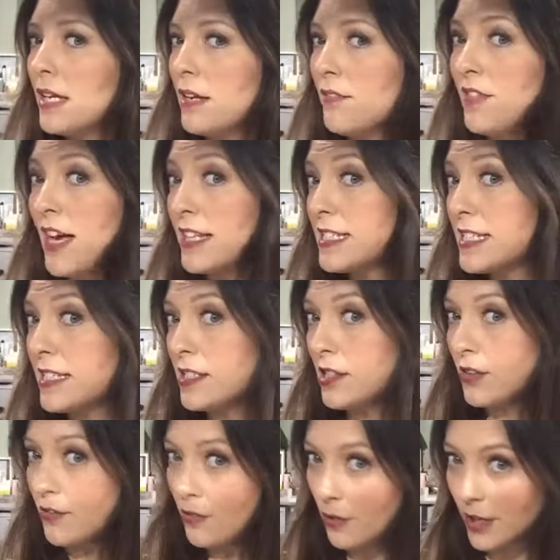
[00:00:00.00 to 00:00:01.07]
If that's
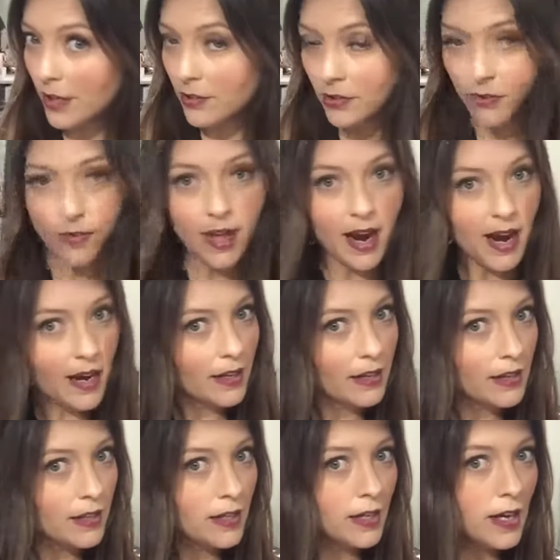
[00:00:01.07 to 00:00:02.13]
easier for you, do
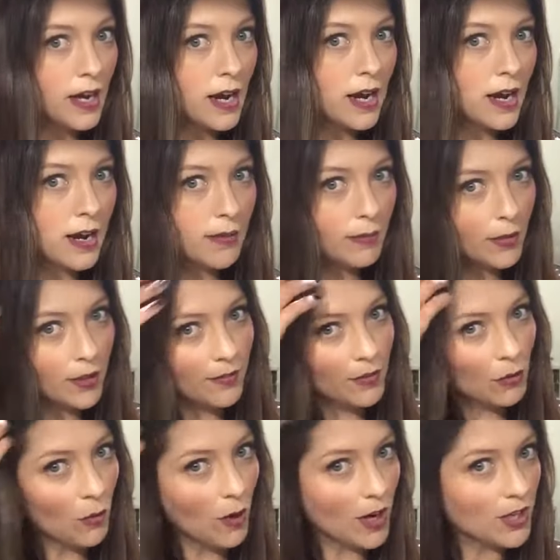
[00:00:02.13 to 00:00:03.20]
that.
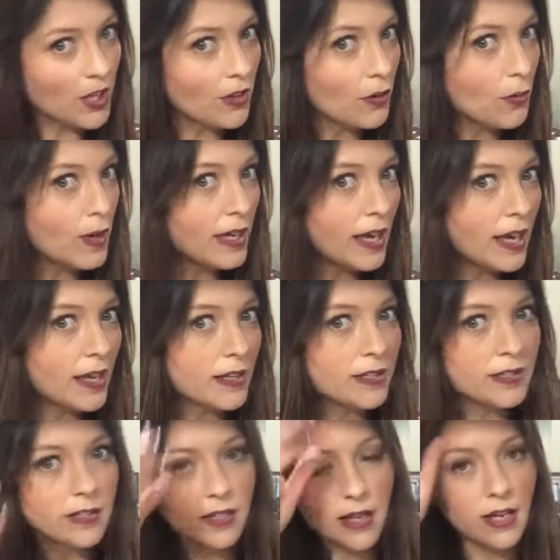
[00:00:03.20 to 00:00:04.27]
If you wash on the
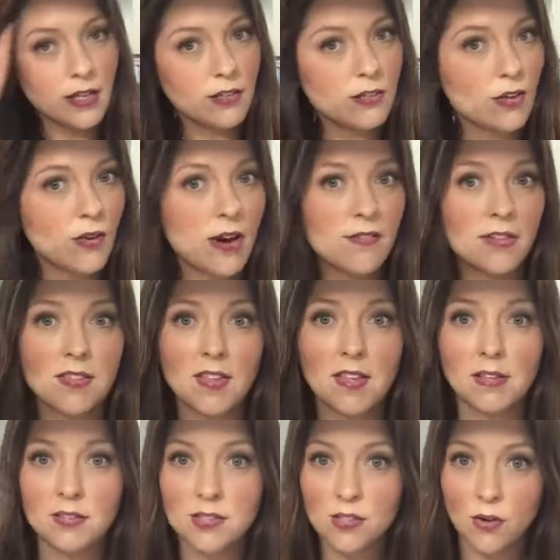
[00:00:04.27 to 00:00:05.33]
weekend and you don't have
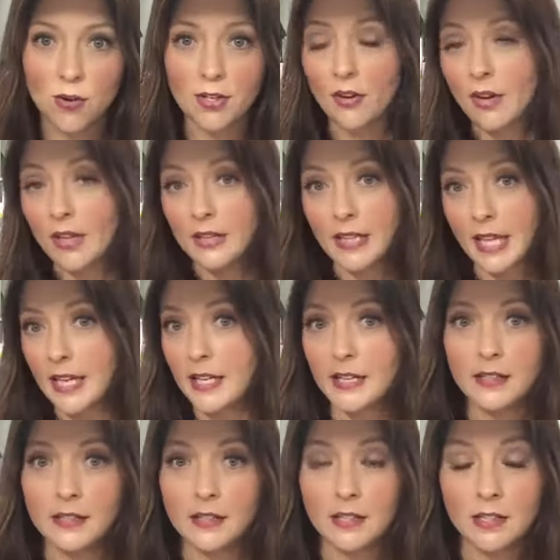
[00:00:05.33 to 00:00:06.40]
anything else going, you can let
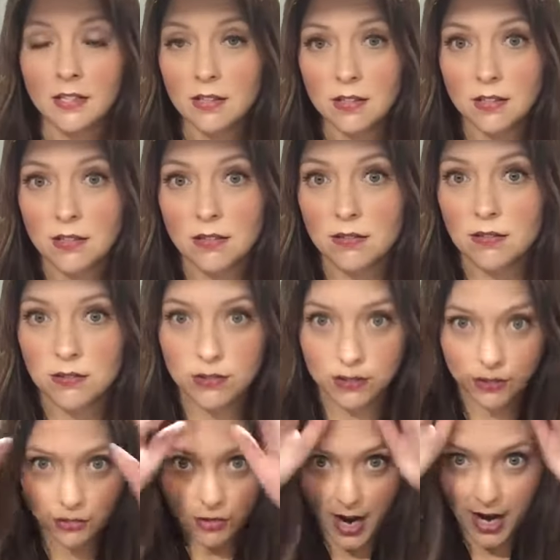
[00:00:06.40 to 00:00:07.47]
it
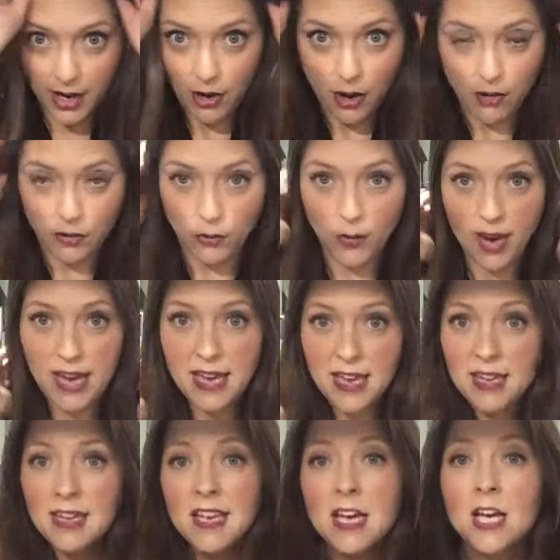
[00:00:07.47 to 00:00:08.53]
dry all the
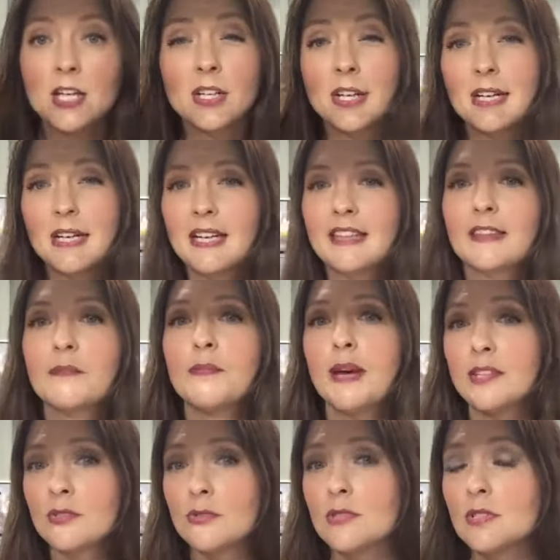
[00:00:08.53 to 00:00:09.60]
way. You're going to get the
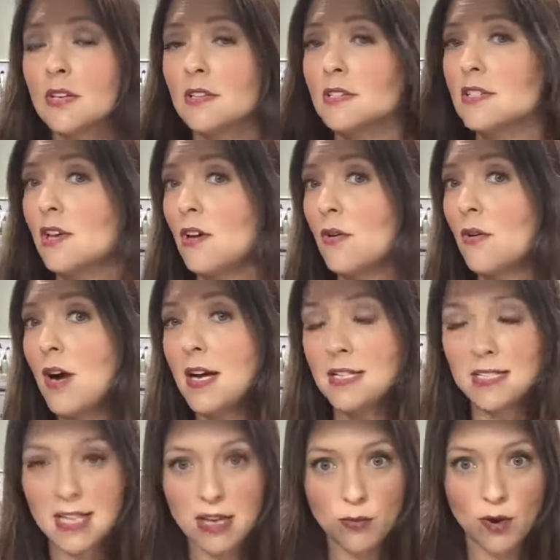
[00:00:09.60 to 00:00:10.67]
best results though
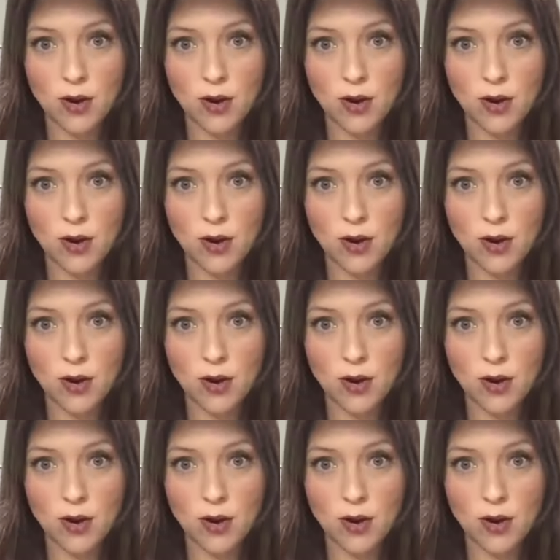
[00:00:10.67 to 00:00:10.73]
on day